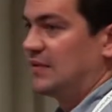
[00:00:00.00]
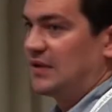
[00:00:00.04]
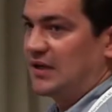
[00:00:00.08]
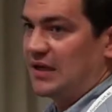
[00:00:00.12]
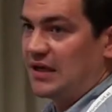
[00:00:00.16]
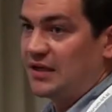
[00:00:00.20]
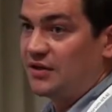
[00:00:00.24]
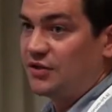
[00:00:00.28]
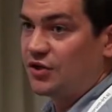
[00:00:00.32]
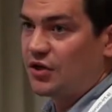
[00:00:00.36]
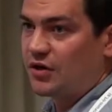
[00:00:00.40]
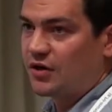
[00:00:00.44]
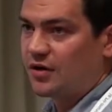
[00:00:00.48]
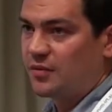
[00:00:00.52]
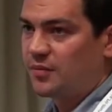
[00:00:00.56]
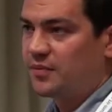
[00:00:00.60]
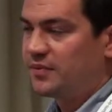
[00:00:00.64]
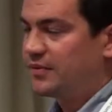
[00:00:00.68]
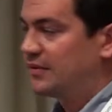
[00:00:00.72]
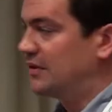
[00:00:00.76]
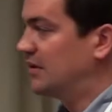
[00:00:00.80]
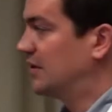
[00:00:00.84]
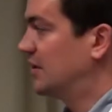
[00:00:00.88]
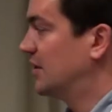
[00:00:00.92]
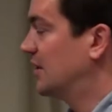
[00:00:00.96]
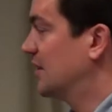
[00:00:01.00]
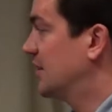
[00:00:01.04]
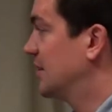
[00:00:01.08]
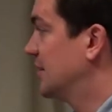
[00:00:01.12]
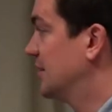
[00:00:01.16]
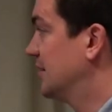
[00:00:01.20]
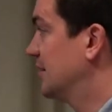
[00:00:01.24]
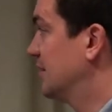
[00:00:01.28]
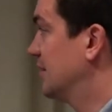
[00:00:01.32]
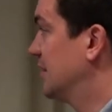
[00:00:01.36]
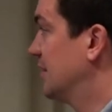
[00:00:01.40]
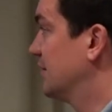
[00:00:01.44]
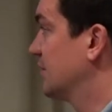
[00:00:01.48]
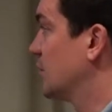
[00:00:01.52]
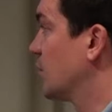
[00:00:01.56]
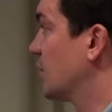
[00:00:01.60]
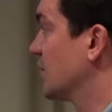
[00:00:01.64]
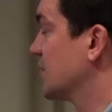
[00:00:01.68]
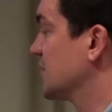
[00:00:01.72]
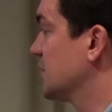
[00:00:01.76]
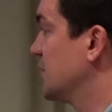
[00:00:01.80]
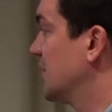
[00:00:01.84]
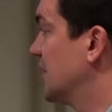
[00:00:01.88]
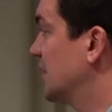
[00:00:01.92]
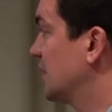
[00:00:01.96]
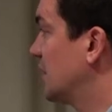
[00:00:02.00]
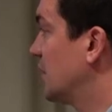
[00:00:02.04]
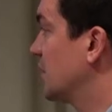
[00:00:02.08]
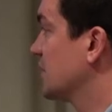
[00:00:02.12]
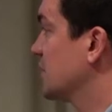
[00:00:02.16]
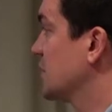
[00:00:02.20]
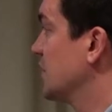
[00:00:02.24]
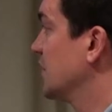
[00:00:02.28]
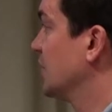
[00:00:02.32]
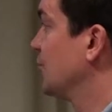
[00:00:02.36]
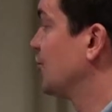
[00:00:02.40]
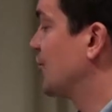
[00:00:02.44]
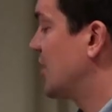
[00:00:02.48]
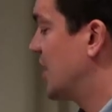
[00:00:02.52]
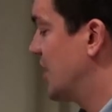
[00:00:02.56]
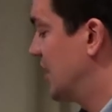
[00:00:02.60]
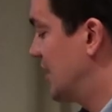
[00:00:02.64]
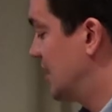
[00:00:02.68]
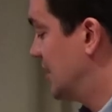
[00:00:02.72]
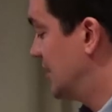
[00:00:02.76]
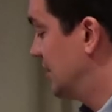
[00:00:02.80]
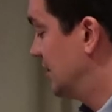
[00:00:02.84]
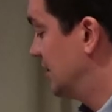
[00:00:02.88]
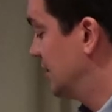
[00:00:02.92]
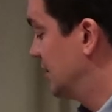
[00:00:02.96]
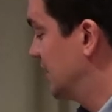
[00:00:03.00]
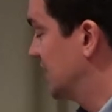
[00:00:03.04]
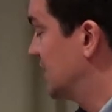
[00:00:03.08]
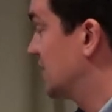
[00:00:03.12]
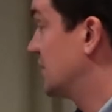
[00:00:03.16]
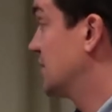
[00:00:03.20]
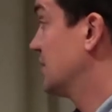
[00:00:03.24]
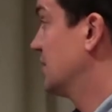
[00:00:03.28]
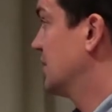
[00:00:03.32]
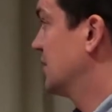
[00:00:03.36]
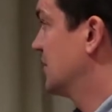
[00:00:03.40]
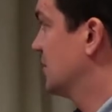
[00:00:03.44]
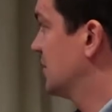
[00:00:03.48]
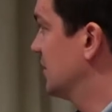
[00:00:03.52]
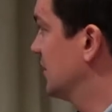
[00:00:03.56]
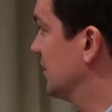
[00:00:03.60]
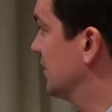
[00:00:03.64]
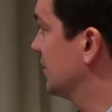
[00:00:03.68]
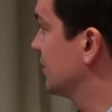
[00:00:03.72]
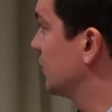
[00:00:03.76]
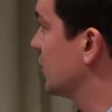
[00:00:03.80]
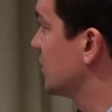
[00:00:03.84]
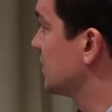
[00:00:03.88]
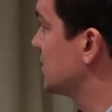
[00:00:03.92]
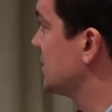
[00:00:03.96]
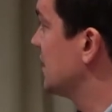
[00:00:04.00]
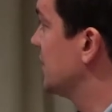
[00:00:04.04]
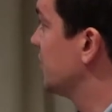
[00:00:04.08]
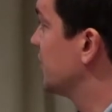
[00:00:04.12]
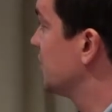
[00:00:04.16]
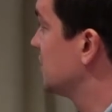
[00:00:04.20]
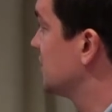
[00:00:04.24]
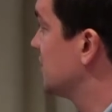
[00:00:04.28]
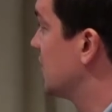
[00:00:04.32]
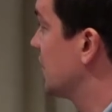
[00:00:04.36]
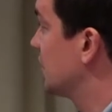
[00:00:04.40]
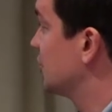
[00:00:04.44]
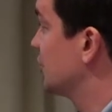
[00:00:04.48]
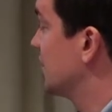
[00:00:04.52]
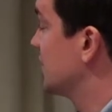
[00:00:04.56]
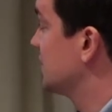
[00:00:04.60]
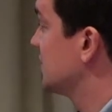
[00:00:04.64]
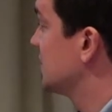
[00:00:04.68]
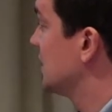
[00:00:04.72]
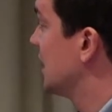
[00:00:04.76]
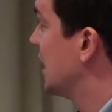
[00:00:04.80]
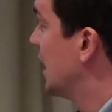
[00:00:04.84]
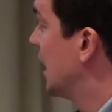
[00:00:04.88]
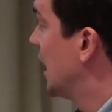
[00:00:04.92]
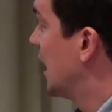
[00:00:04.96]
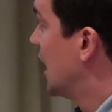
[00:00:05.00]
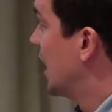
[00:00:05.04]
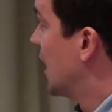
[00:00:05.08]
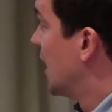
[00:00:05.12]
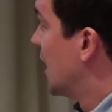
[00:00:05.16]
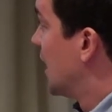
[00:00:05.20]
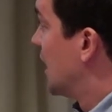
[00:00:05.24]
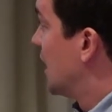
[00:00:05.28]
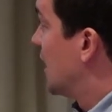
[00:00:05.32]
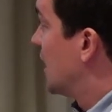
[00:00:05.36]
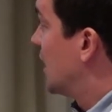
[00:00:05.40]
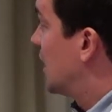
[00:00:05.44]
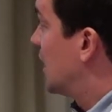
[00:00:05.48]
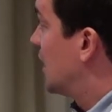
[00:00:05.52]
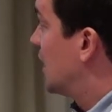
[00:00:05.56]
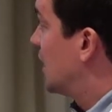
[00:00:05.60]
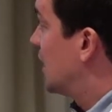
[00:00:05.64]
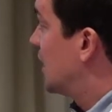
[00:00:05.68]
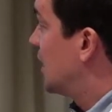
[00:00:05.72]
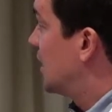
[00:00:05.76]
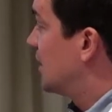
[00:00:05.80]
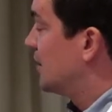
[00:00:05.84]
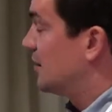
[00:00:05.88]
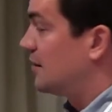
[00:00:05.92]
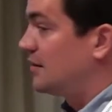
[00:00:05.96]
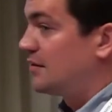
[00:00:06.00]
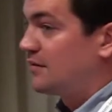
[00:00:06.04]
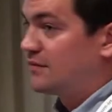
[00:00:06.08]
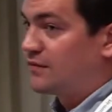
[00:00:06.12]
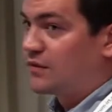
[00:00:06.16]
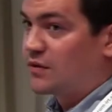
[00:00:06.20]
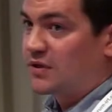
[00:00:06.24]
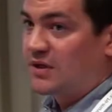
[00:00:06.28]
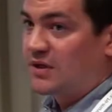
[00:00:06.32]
in Europe, of course, but also in China with, of course, some restrictions. For